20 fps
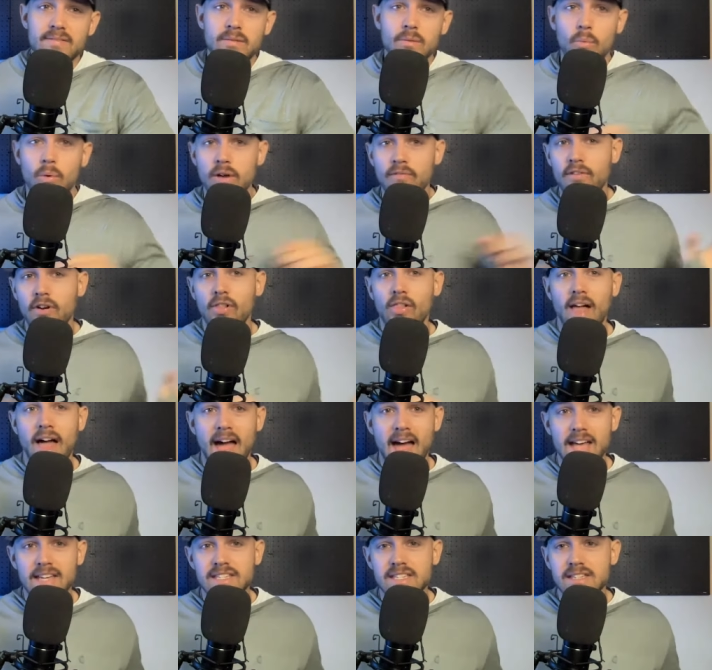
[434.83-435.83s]
one of her
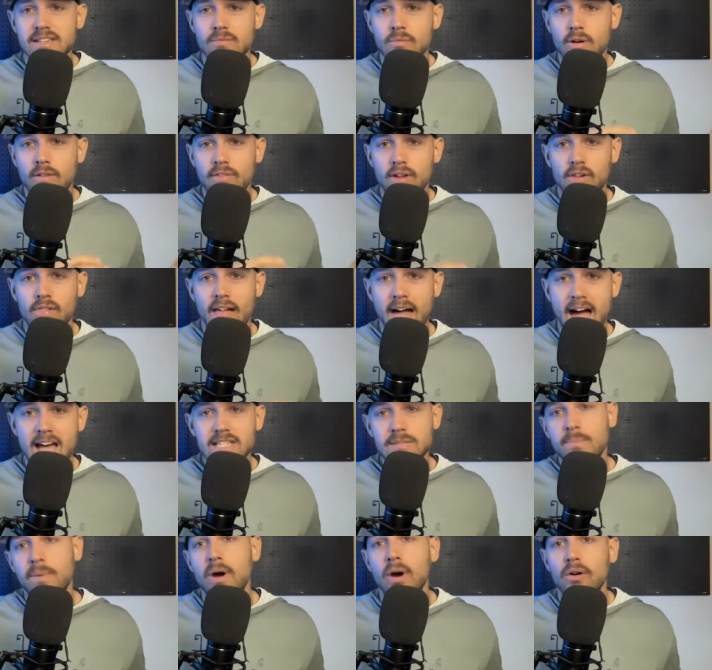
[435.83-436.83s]
last one of their
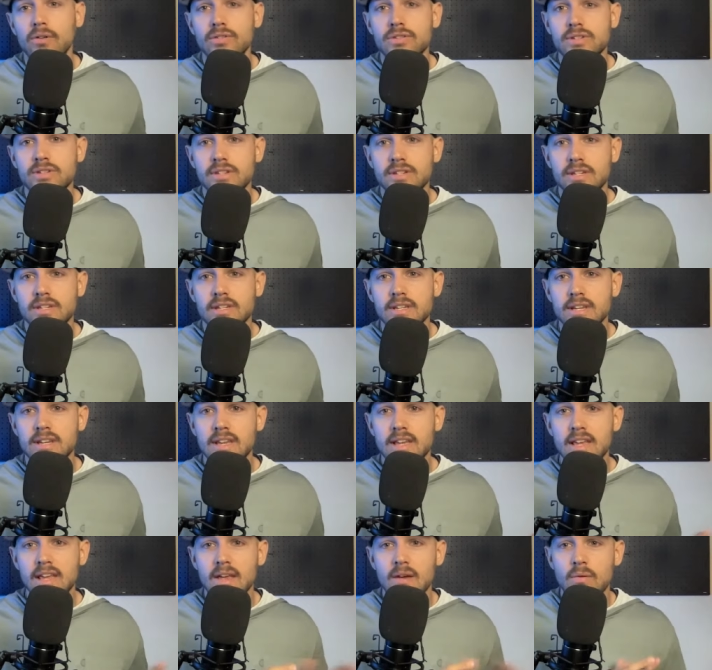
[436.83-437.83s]
last posts
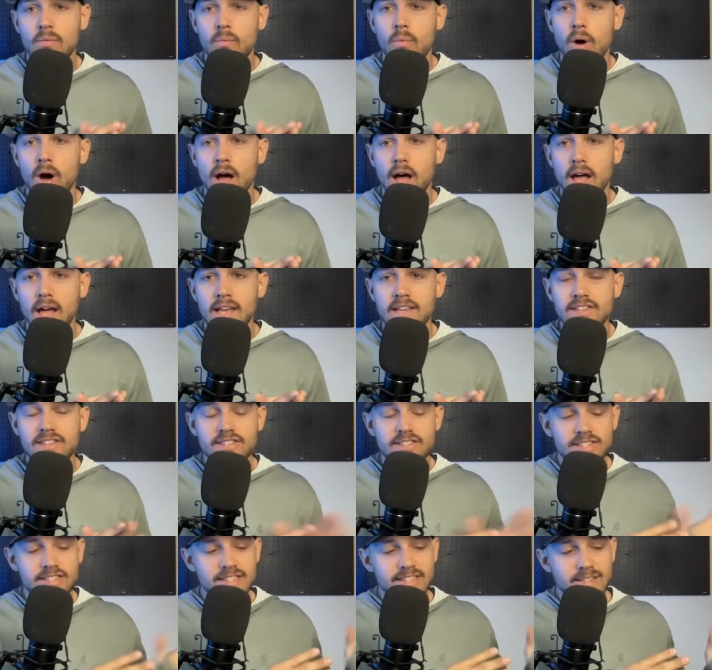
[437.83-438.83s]

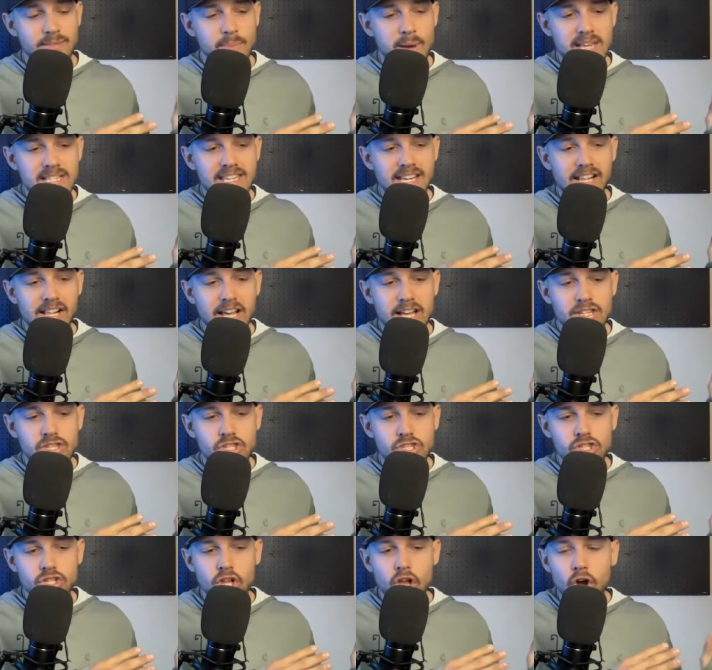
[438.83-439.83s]
was basically a
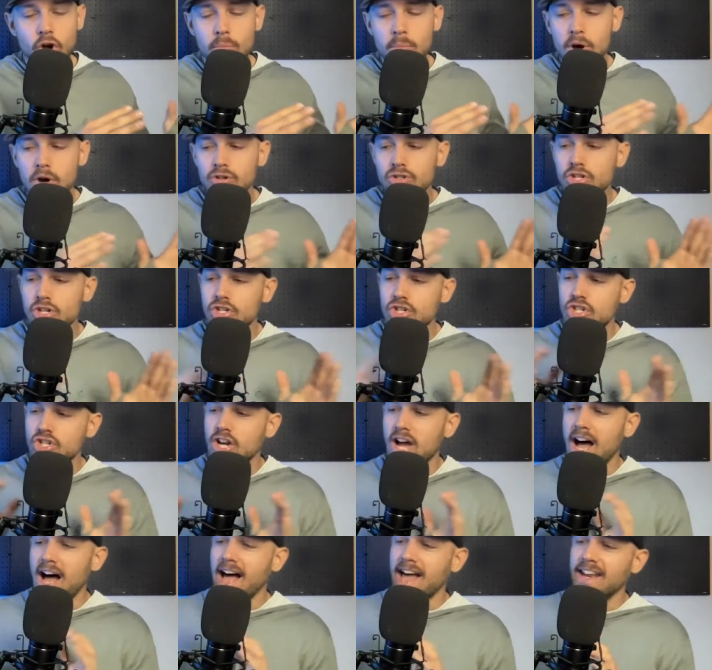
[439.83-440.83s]
slow motion
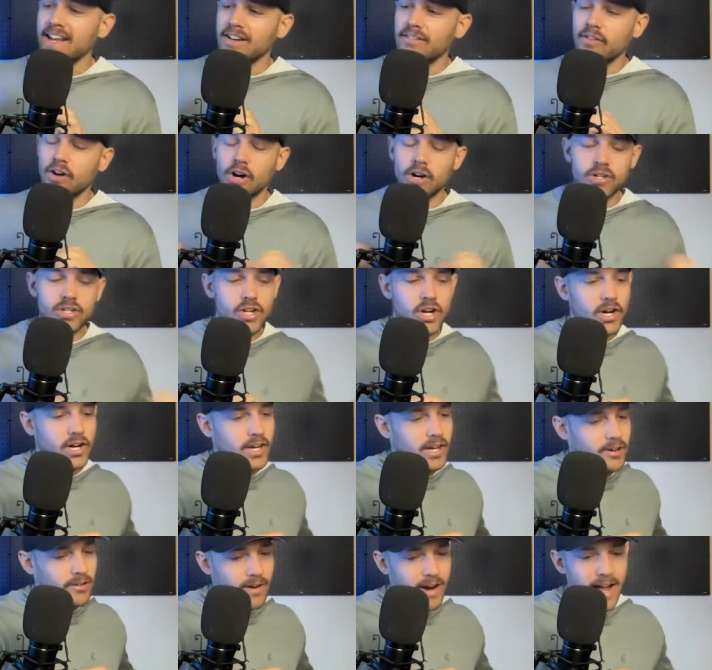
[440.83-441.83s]
shot of her
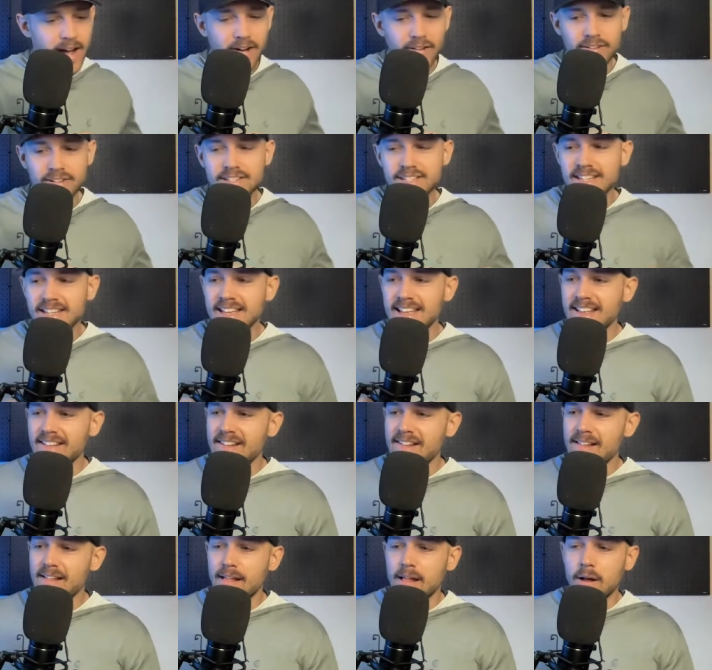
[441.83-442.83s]
turning around
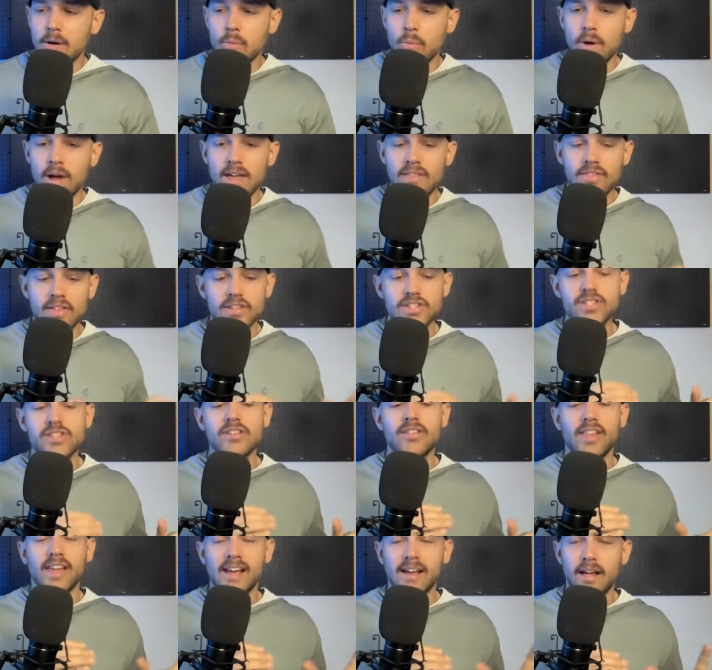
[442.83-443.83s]
with a
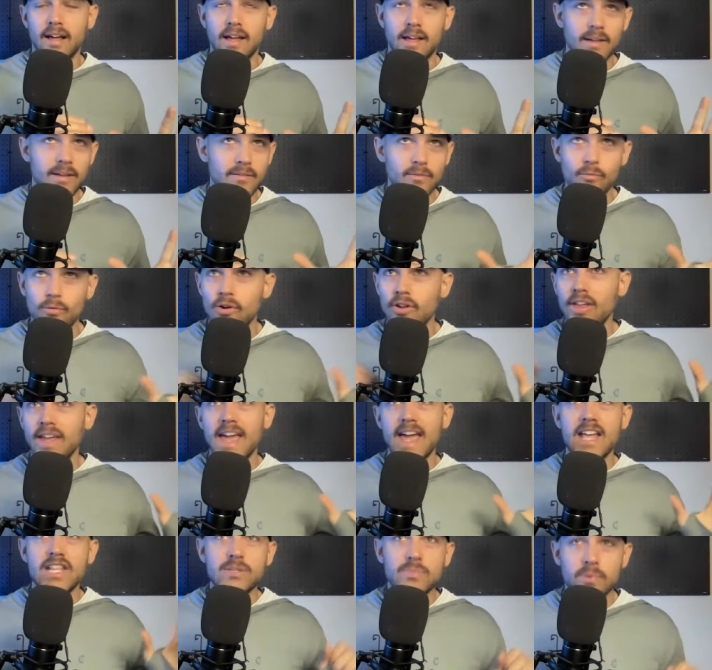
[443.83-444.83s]
like a really
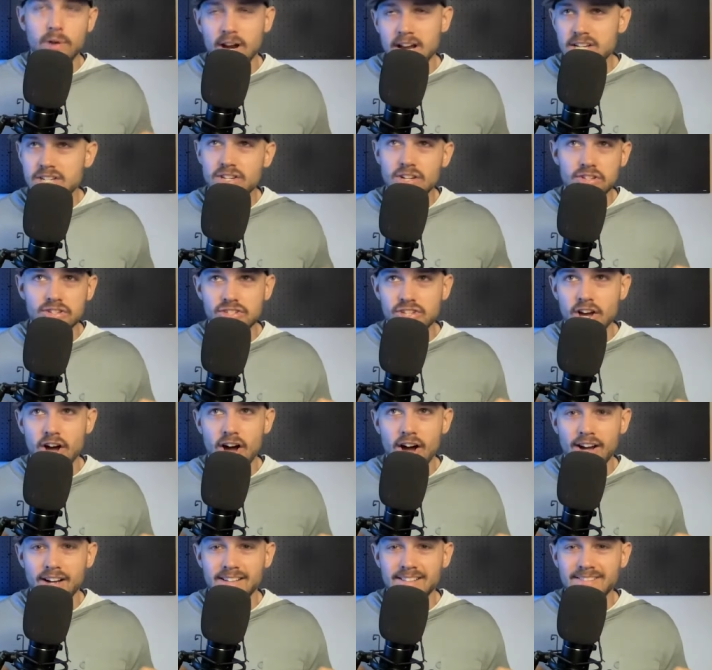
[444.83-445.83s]
inspirational
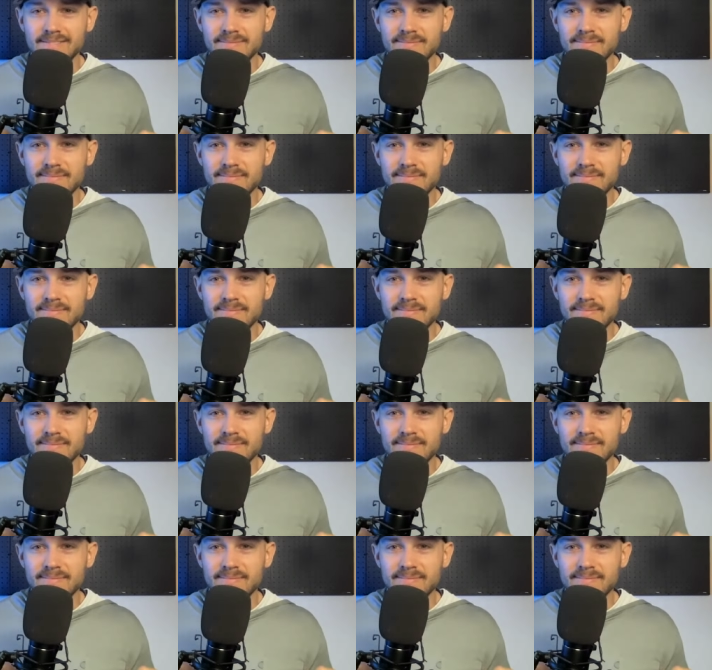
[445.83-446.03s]
song